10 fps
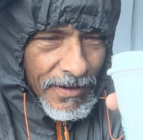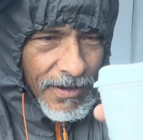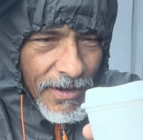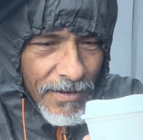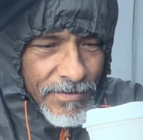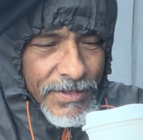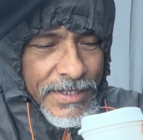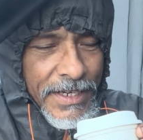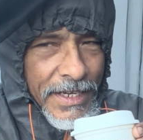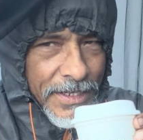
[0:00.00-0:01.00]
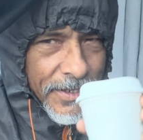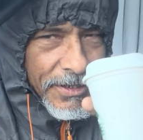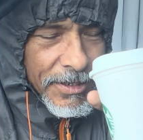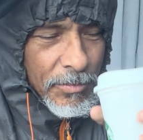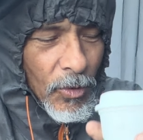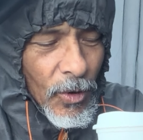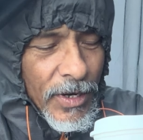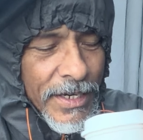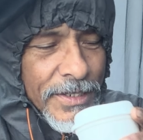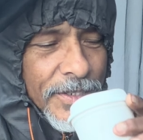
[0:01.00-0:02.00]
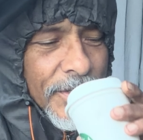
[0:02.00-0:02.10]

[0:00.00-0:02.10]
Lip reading: of the day. Good morning to